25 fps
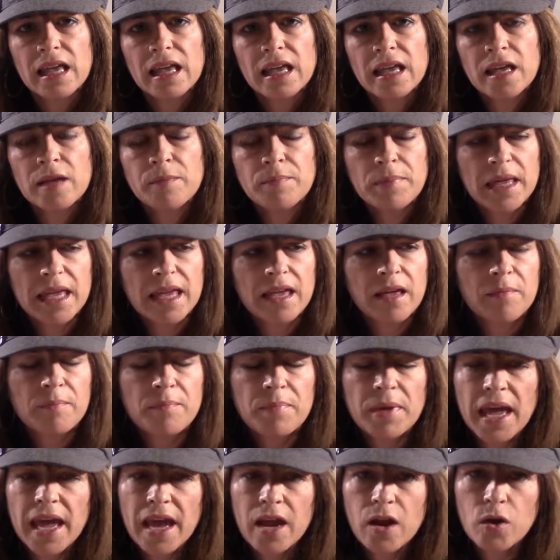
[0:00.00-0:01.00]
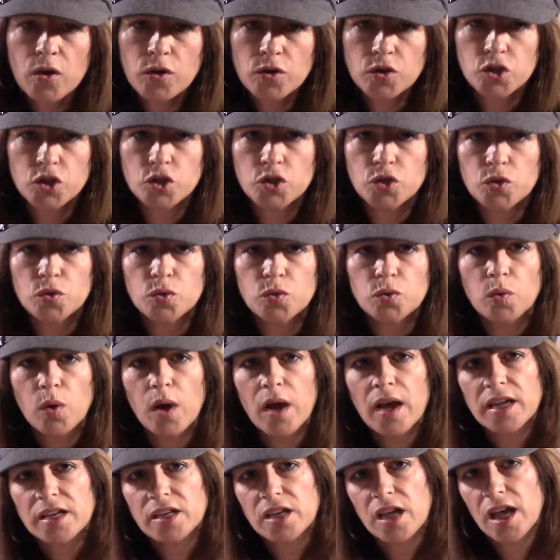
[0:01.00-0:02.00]
can be compared to
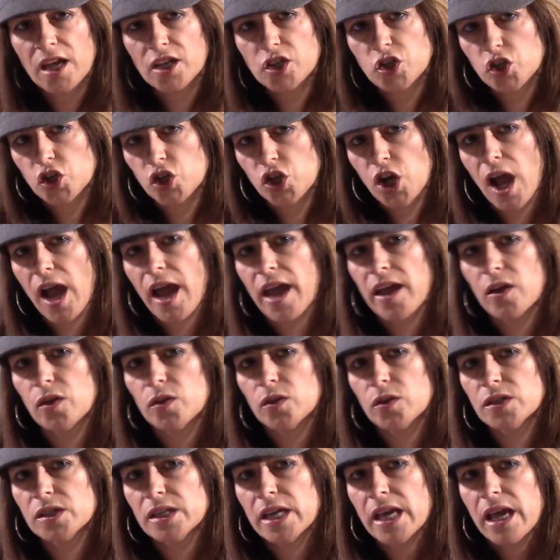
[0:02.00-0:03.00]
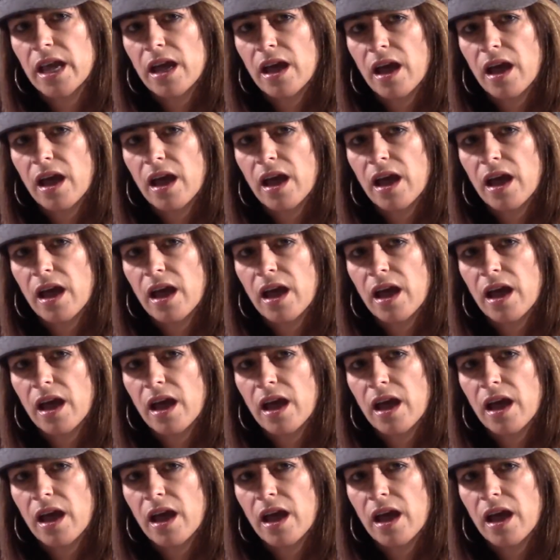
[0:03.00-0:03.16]
a child.